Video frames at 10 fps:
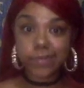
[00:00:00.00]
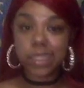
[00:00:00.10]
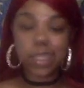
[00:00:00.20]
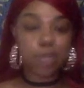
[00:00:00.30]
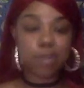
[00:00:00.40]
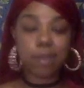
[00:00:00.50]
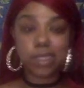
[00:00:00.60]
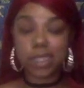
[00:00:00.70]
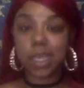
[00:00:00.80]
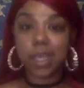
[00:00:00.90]
probably just
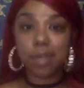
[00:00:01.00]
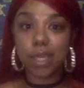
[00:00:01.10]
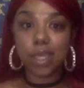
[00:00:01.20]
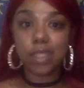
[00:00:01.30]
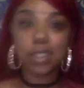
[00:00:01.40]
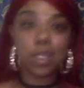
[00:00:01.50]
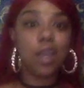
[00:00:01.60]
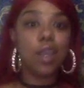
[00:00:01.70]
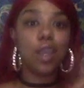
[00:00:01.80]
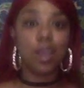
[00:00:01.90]
hating because
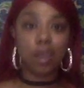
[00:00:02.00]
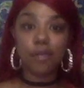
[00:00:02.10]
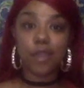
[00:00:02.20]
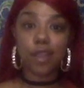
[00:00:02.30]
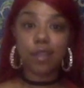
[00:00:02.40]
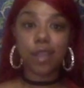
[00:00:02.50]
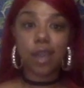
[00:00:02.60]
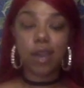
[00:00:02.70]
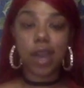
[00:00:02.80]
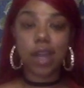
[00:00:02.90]
you're figuring
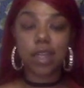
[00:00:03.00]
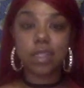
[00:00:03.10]
out how to,